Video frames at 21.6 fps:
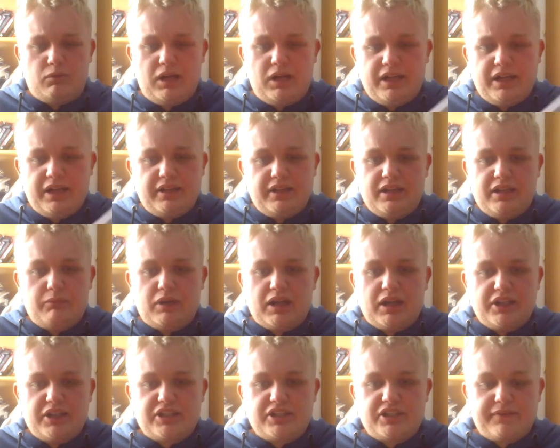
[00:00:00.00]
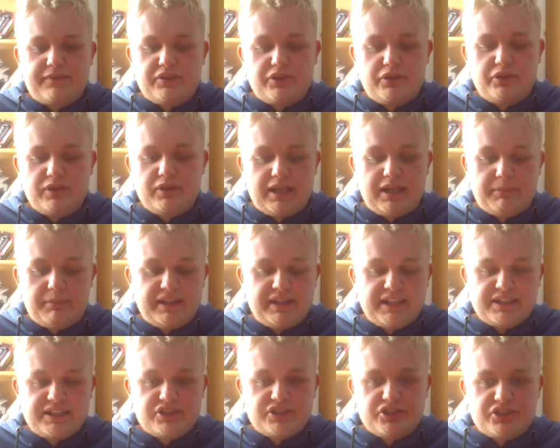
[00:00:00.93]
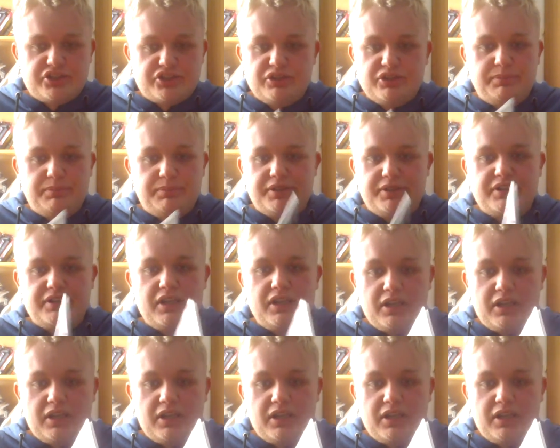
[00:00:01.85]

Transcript: why did you have to do that? I mean, that's just stupid.